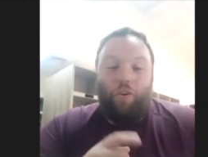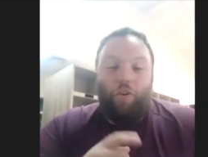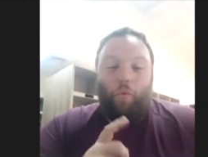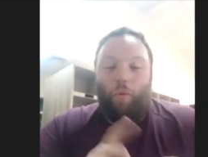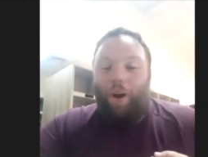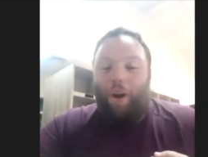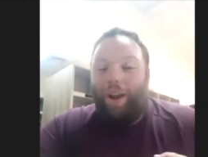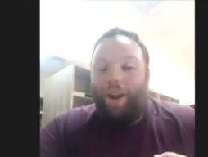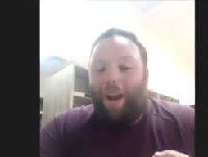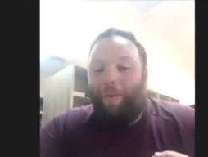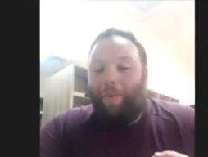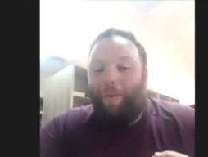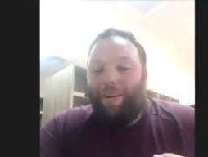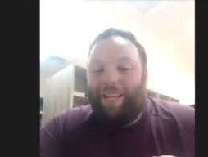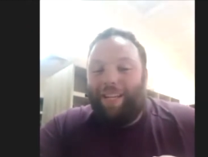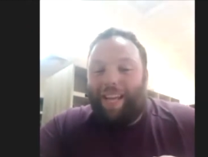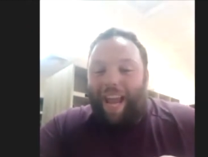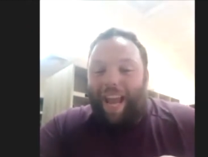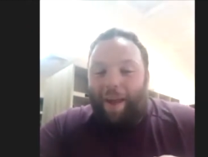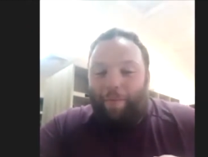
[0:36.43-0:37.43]
One, I went to
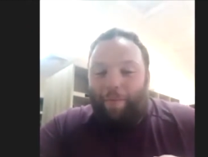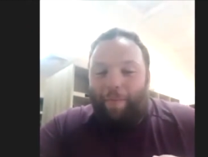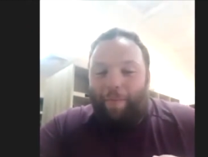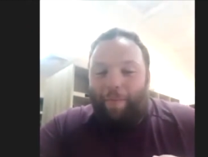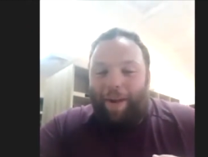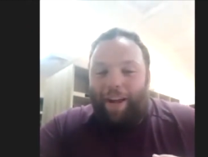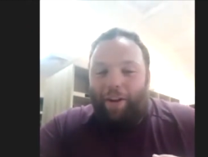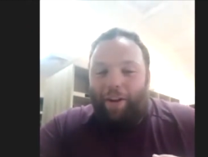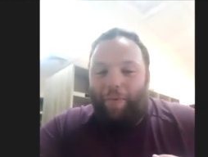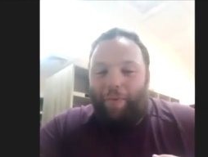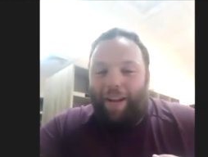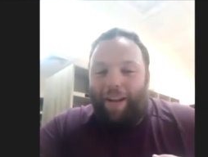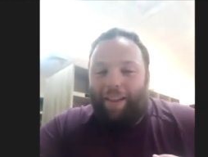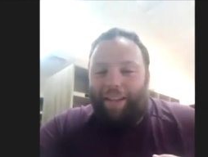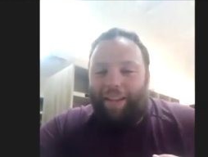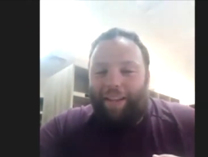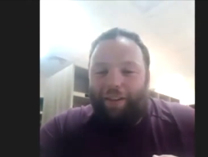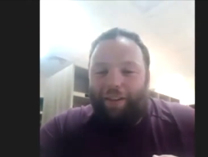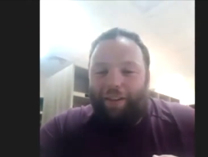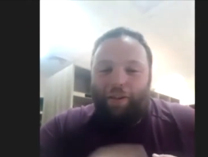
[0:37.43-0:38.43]
Camp Ramah, New
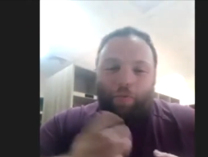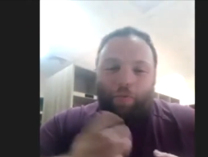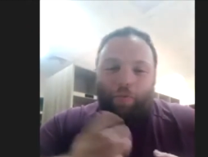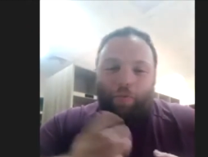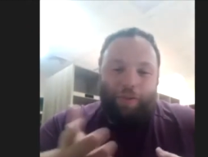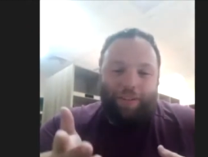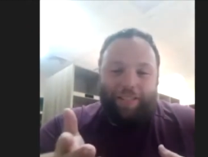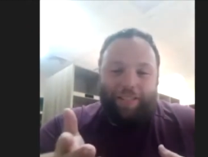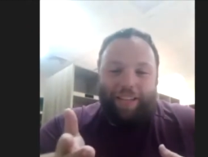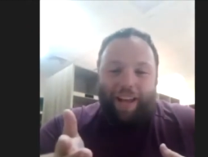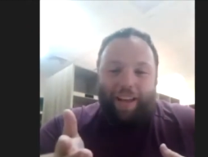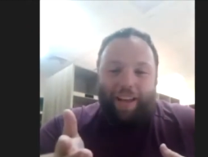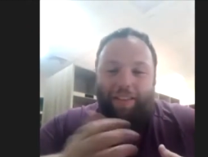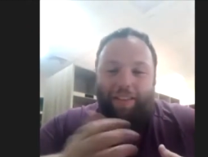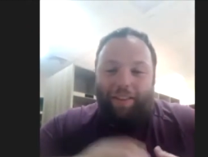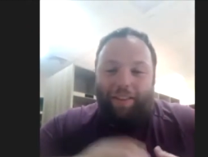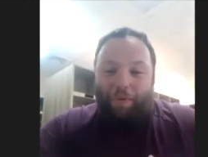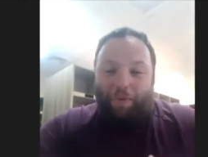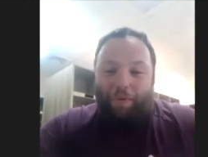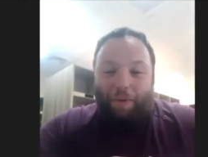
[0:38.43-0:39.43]
England, where Seth,
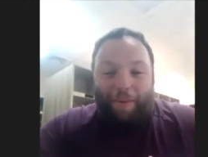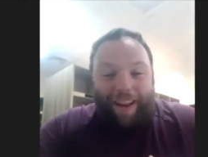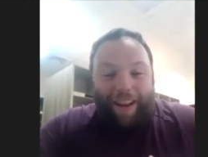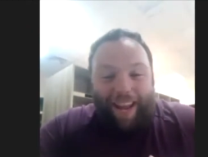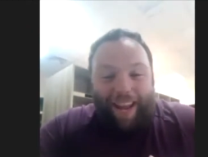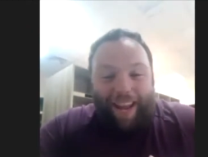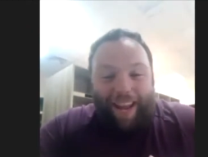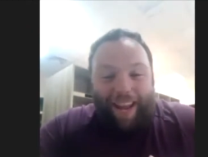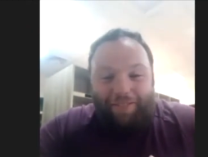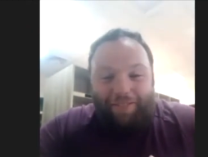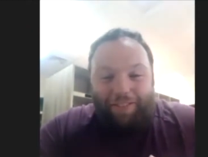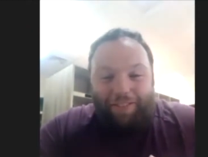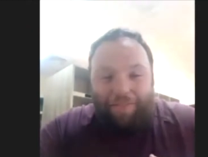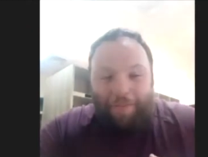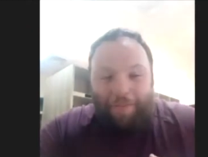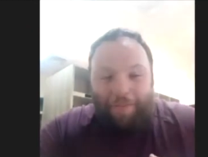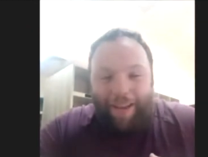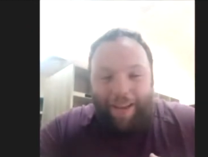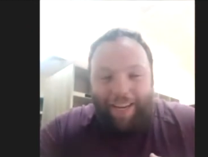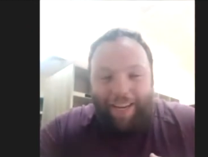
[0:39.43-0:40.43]
you were my counselor
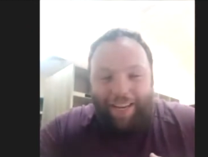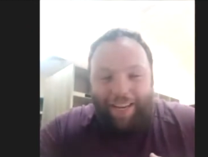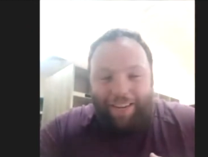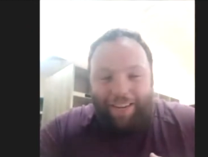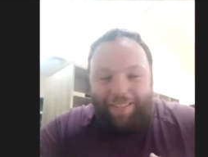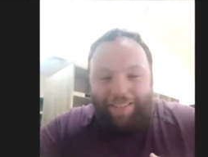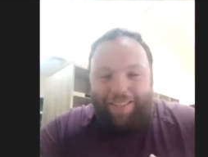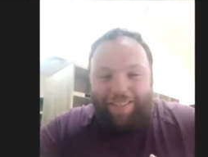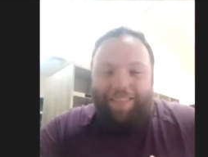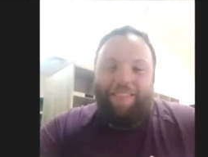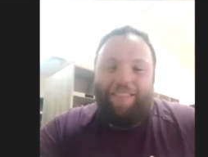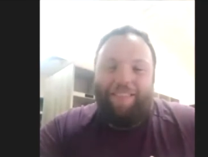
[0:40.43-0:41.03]
for many years.